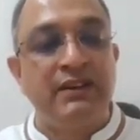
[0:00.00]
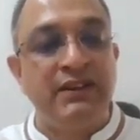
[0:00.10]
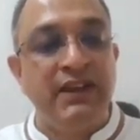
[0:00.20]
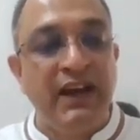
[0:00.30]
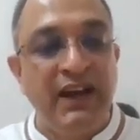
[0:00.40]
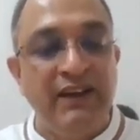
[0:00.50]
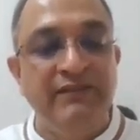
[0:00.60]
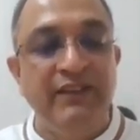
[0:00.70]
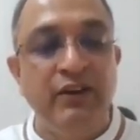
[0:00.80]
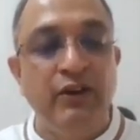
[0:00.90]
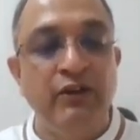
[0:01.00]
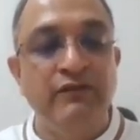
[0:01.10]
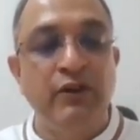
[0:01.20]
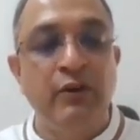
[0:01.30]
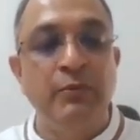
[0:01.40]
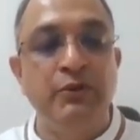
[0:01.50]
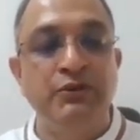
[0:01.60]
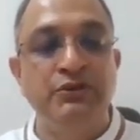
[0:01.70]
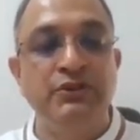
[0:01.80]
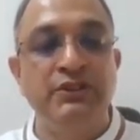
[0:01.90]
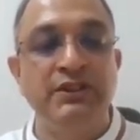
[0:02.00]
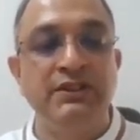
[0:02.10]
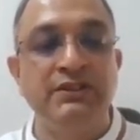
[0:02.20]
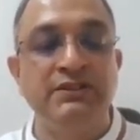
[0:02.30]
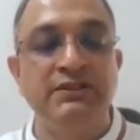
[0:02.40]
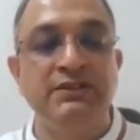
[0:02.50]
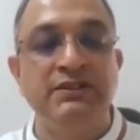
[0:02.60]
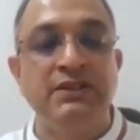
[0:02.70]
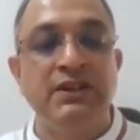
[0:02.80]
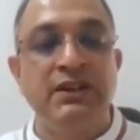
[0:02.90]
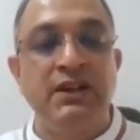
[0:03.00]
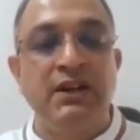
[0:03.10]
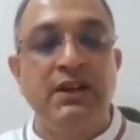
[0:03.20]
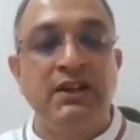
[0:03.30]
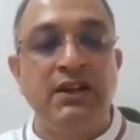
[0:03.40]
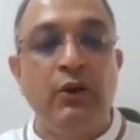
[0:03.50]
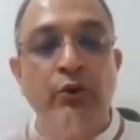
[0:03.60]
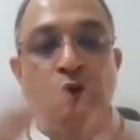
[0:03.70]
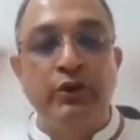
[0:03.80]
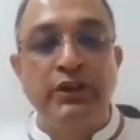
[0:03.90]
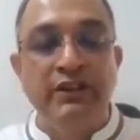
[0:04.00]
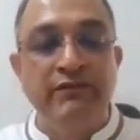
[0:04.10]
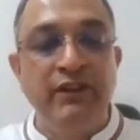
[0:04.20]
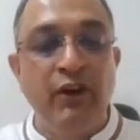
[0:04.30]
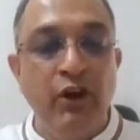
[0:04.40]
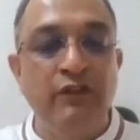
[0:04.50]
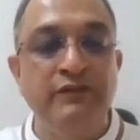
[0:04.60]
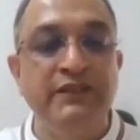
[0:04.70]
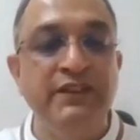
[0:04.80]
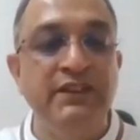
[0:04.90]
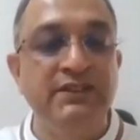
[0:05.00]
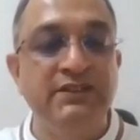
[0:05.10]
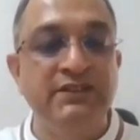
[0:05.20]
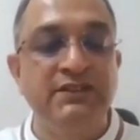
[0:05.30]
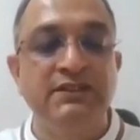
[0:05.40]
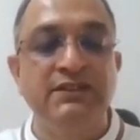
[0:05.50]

they have a lot of opportunities. Now, given all of this,